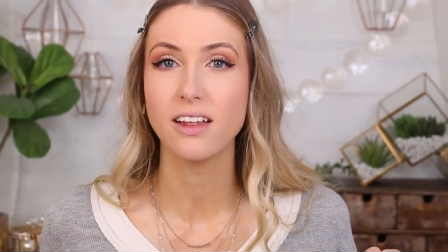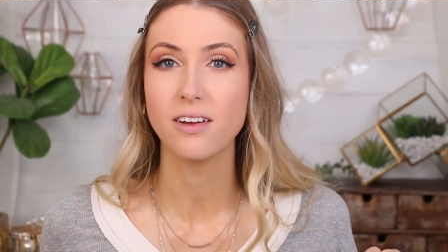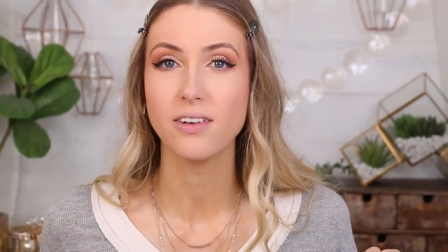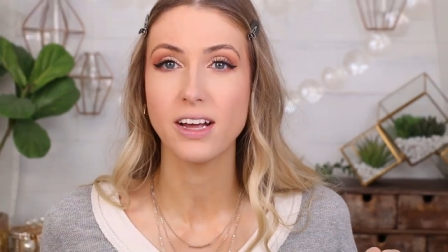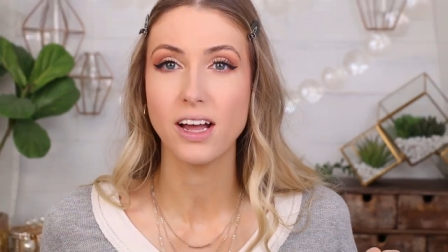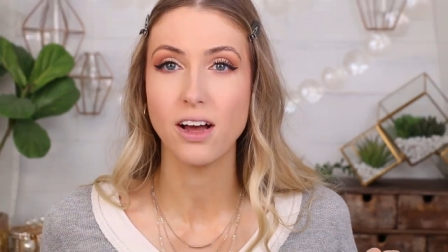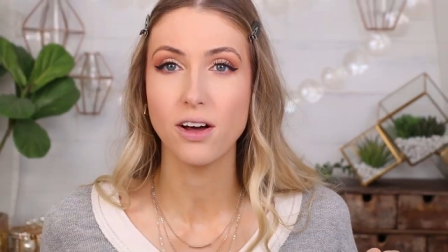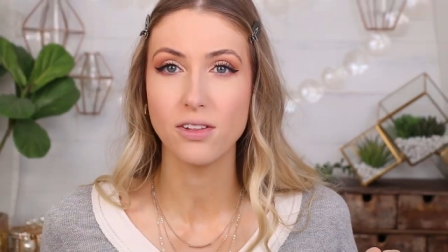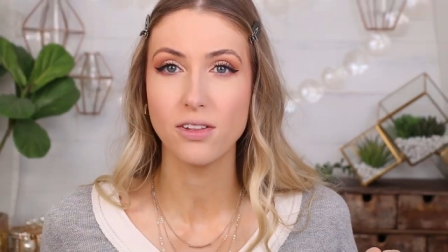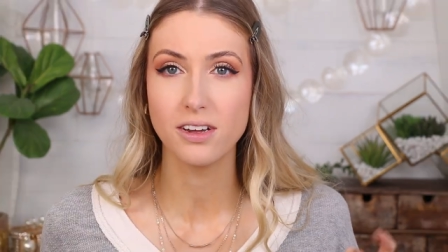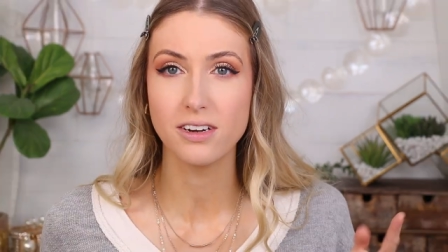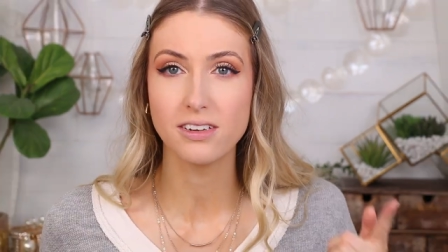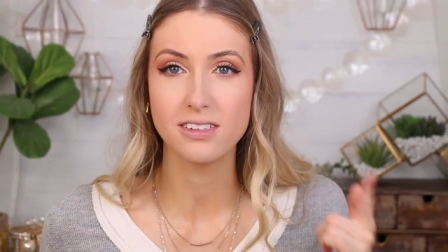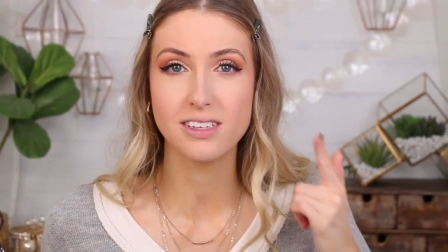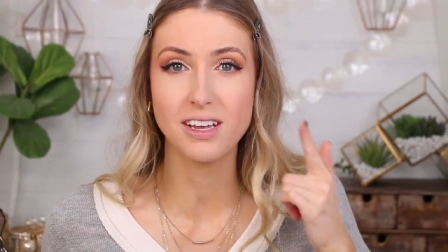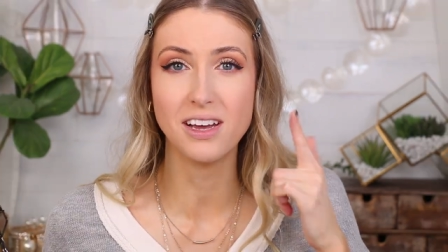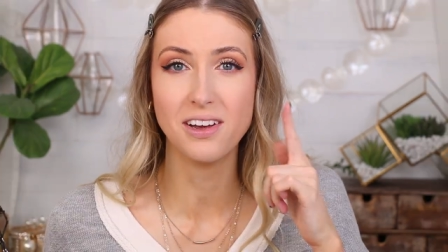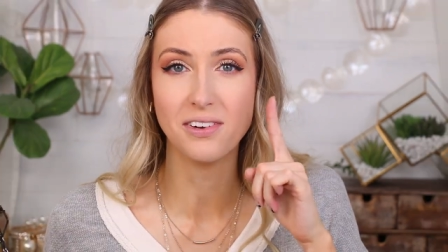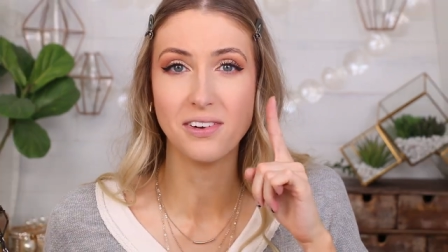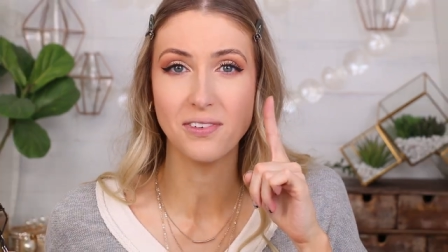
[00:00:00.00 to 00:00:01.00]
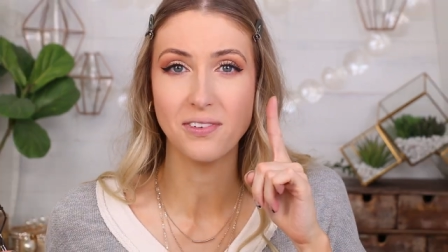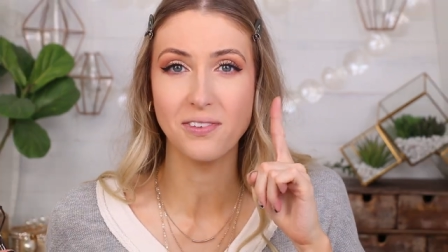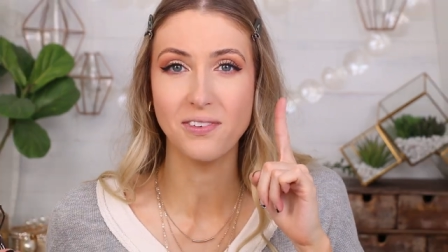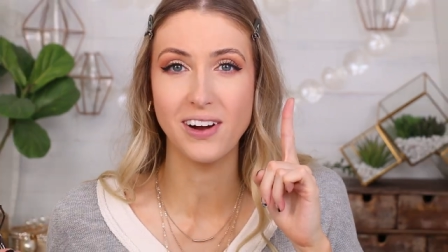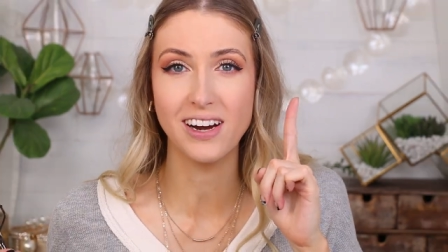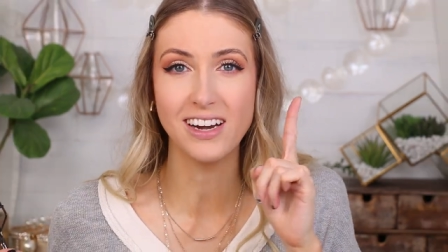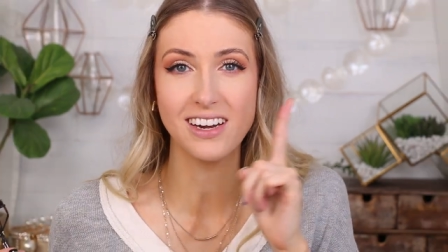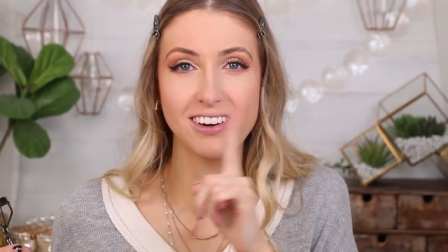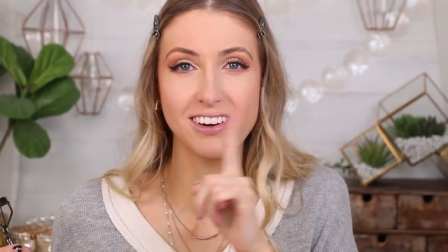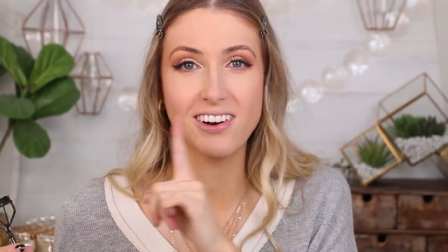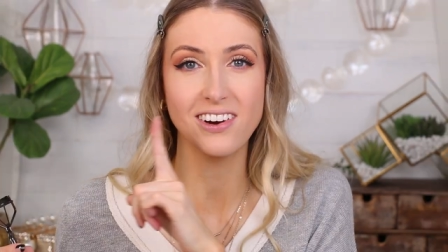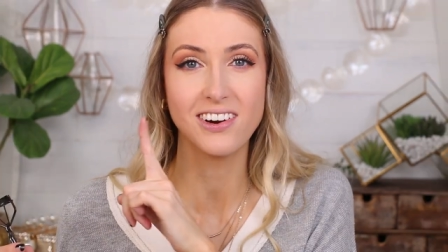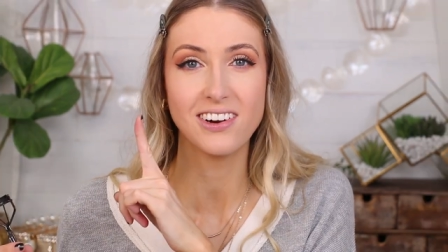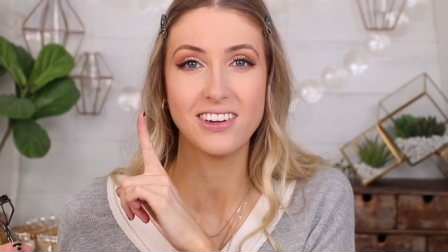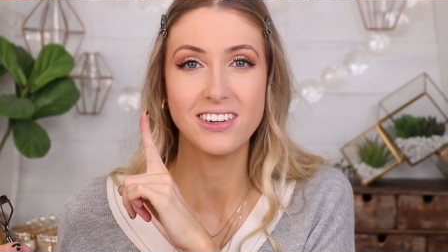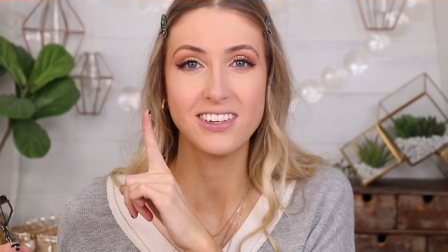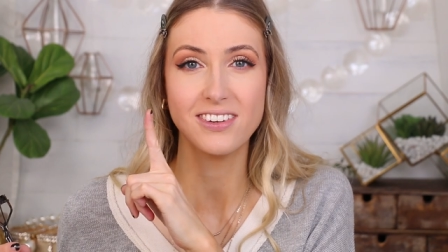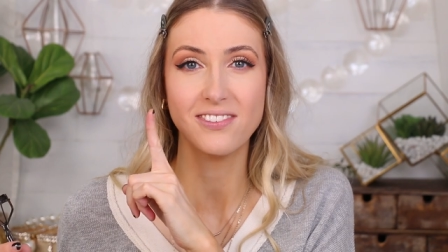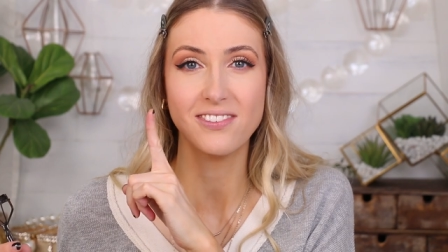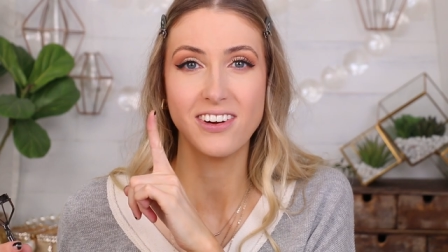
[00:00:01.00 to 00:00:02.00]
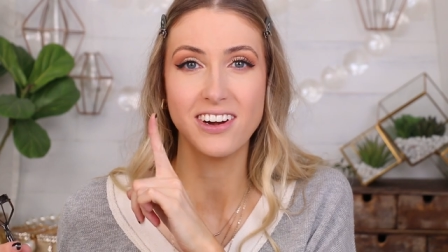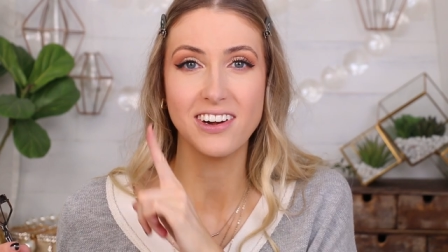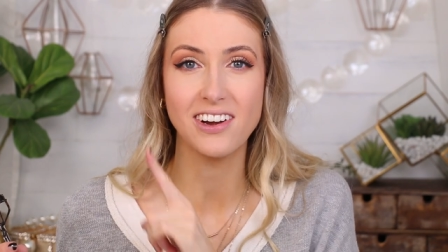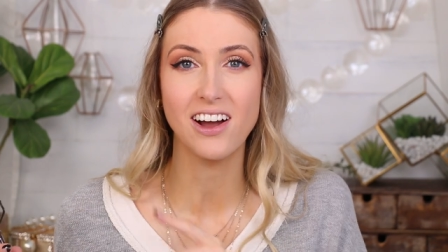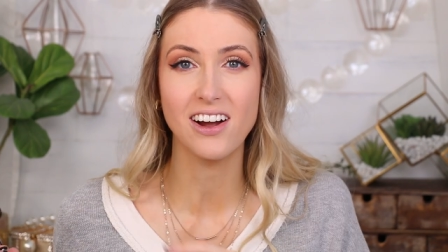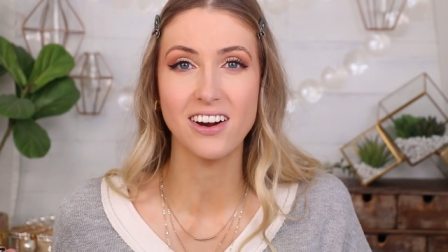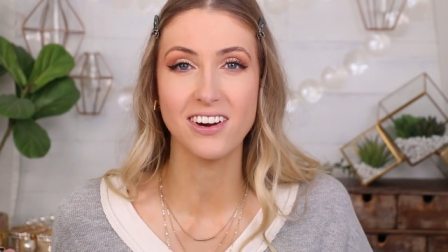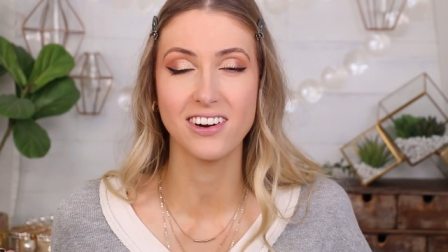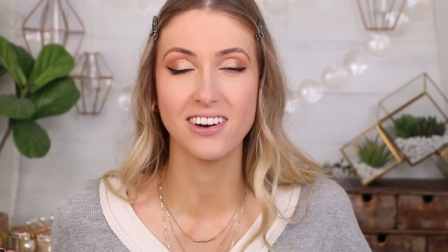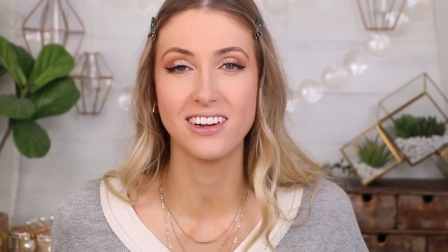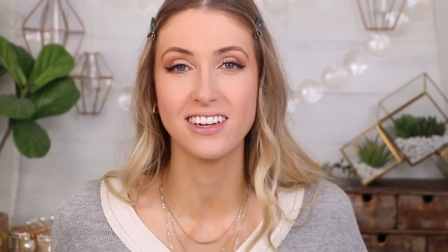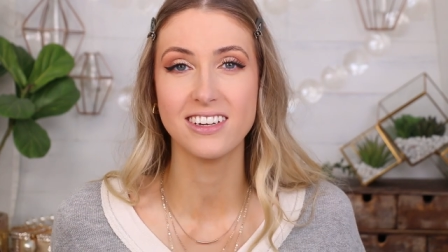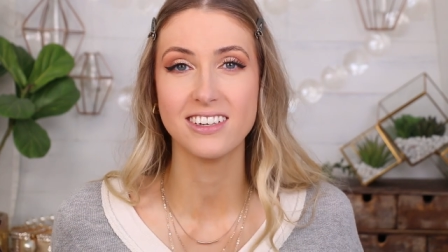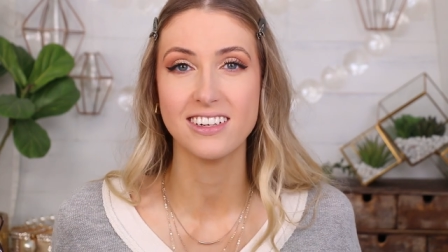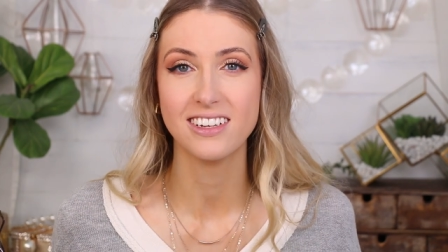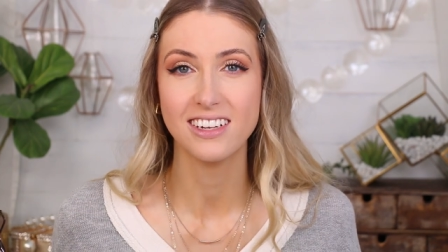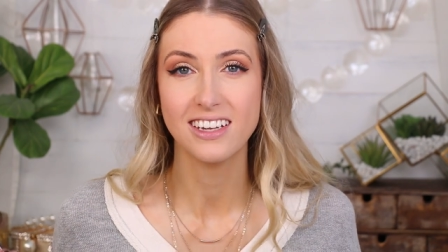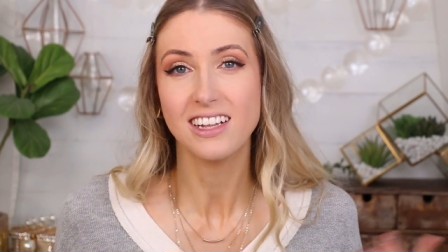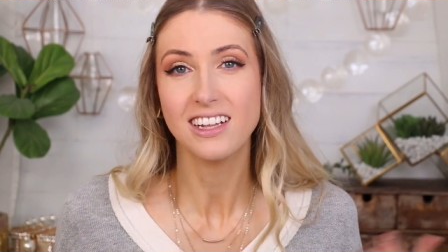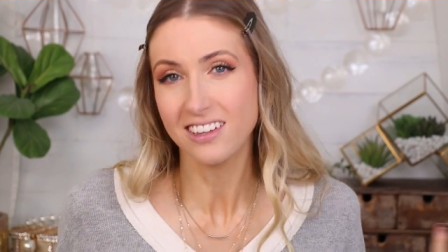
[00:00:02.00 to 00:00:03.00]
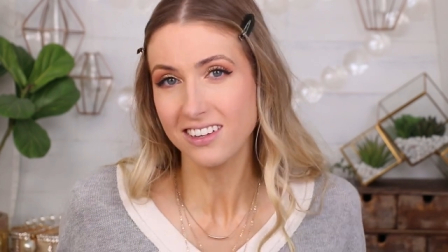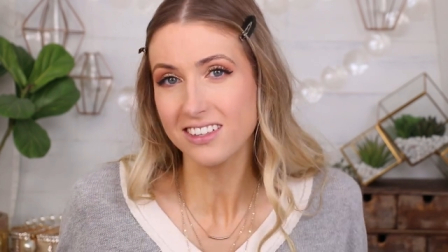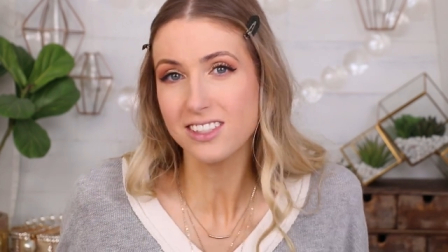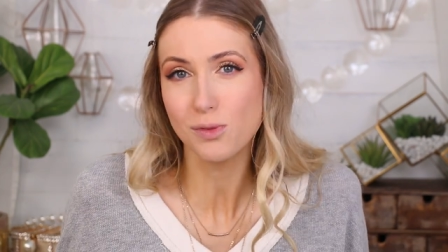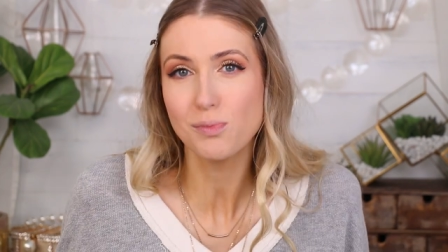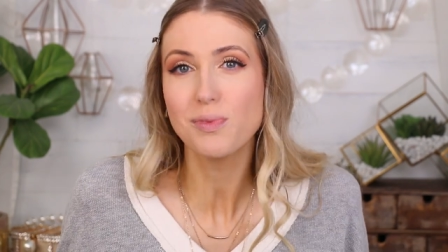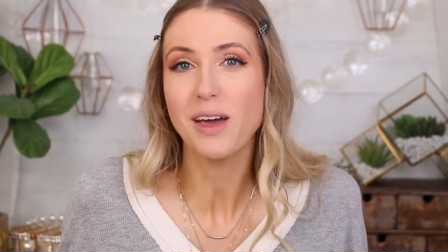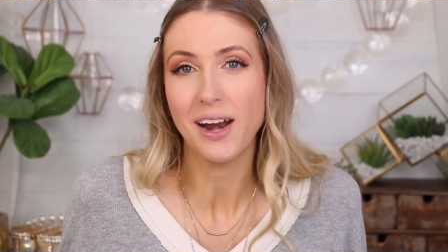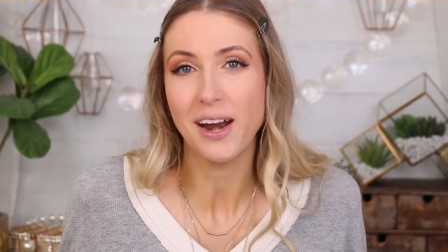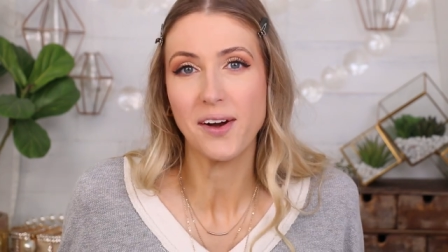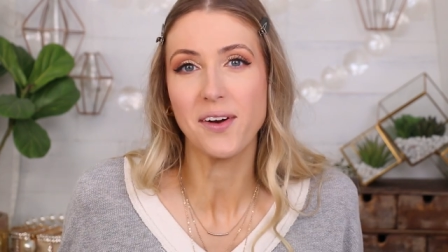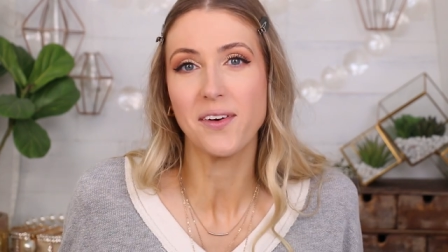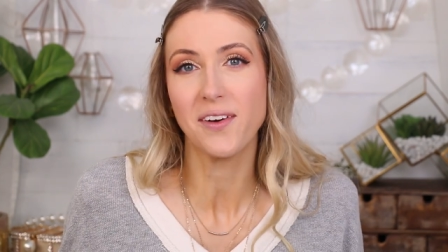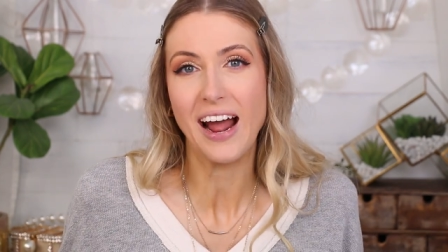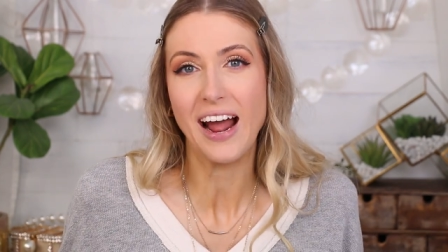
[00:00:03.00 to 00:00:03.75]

there we go. There's one curled and one not curled. Looks better,